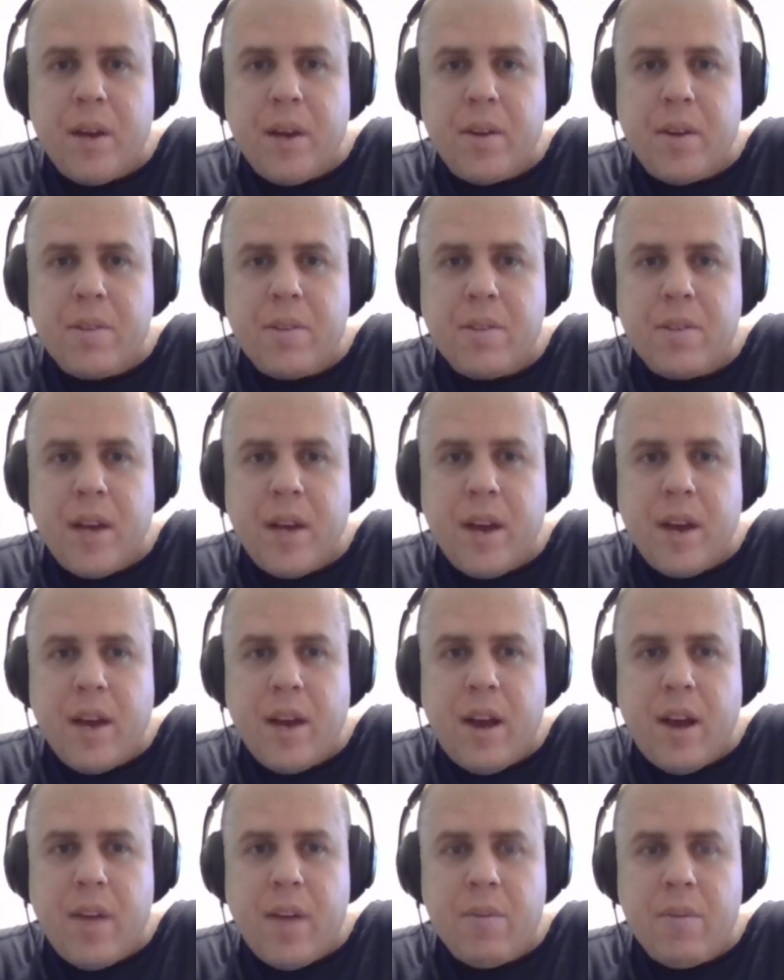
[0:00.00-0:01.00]
to say.
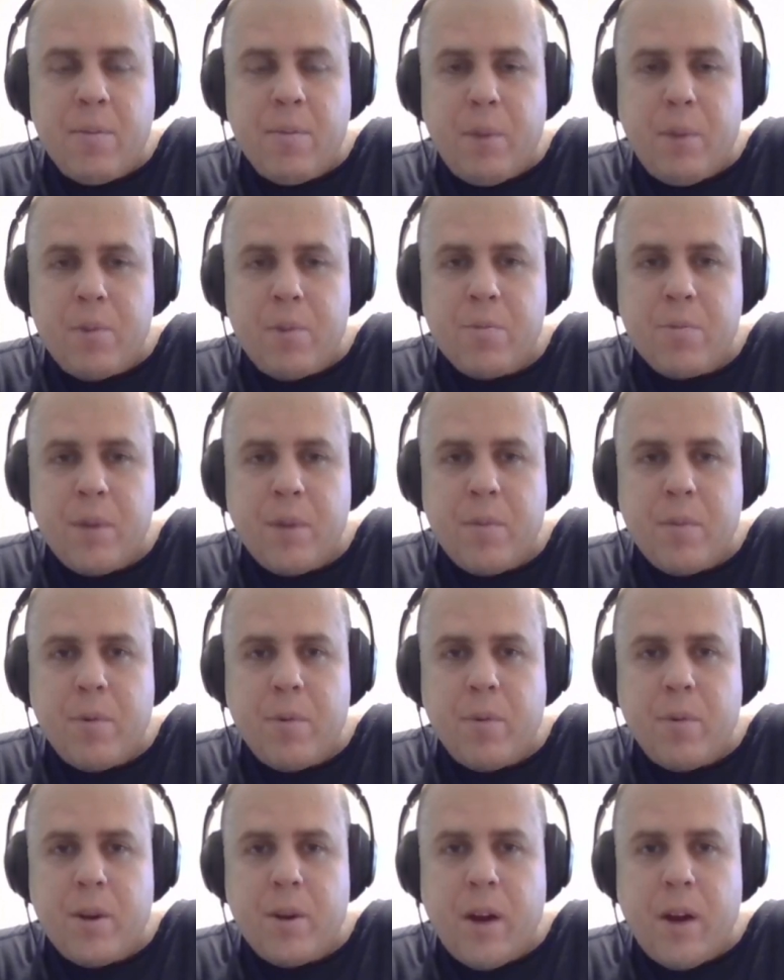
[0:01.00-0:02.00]
Most
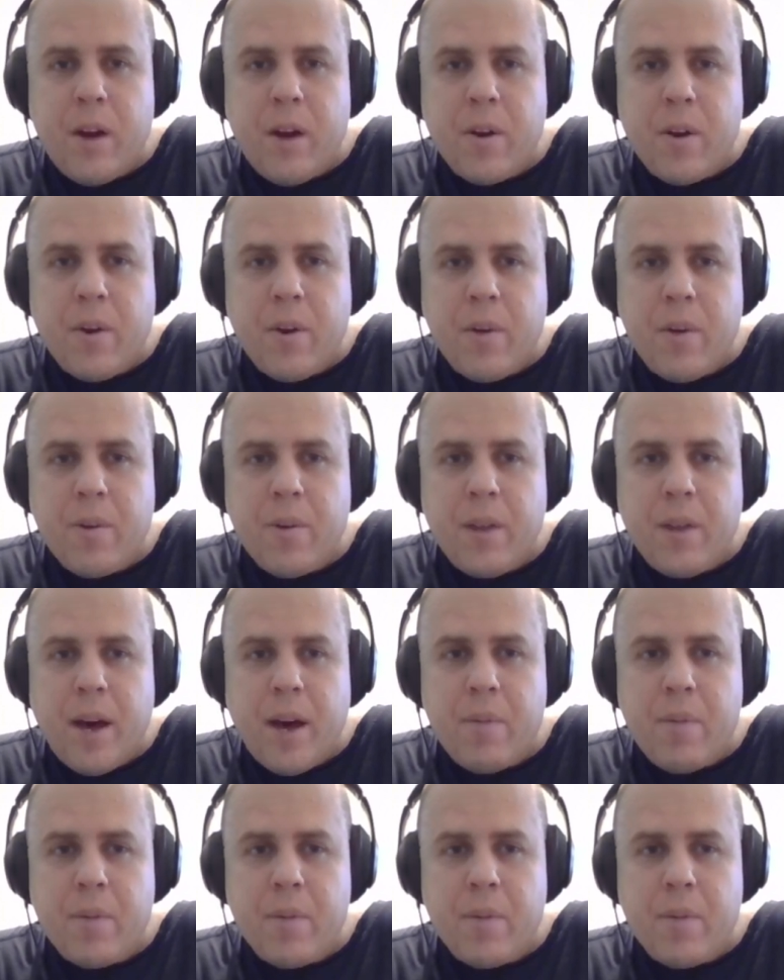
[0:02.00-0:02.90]
people would not agree with that,